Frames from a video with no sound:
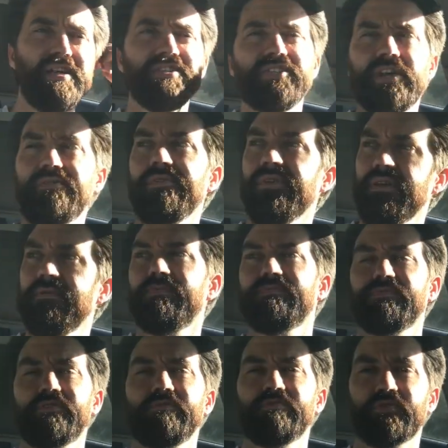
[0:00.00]
I generally
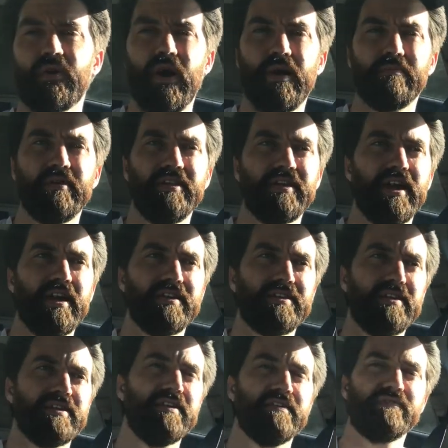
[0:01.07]
subscribe to the
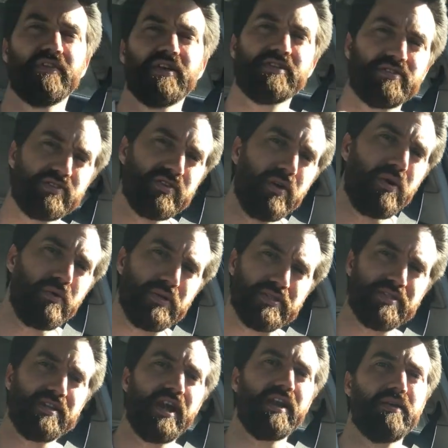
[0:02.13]
idea of like slow and
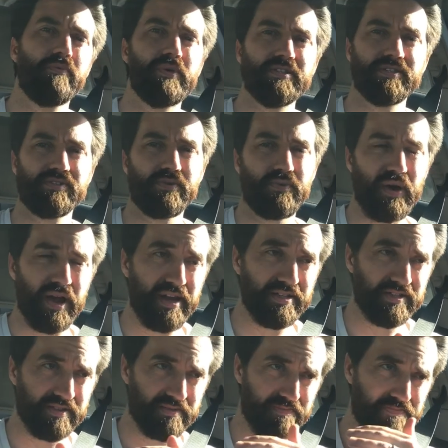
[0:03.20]
steady wins the
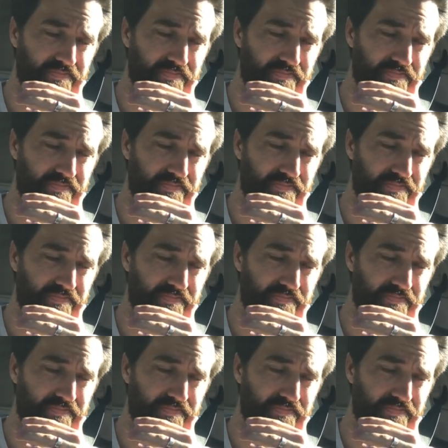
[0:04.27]
race,